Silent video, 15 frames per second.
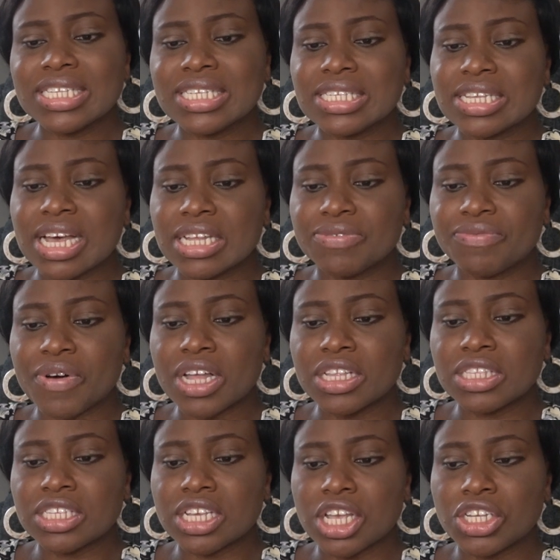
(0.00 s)

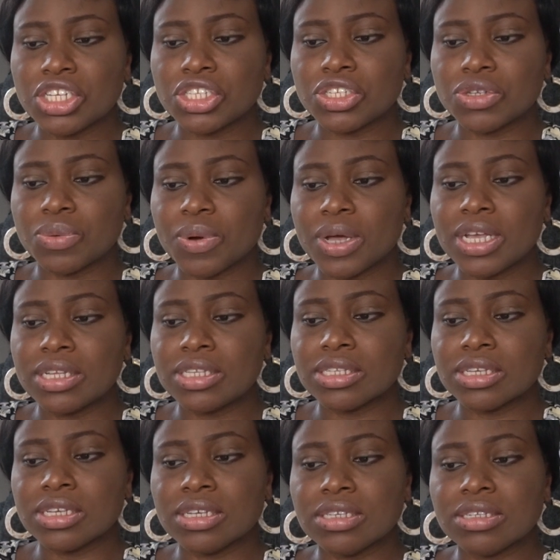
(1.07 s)
disadvantage to it
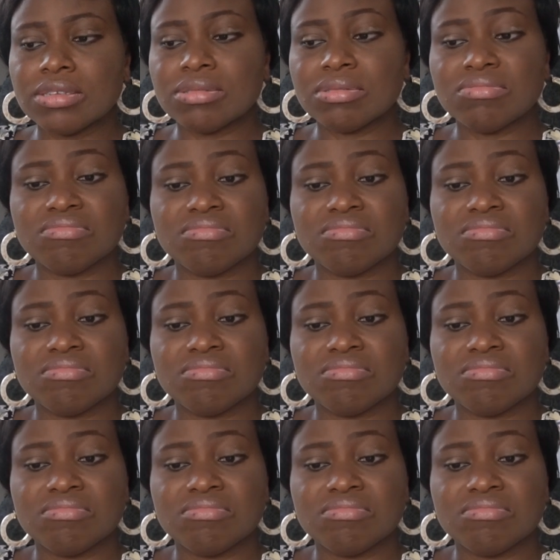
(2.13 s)
is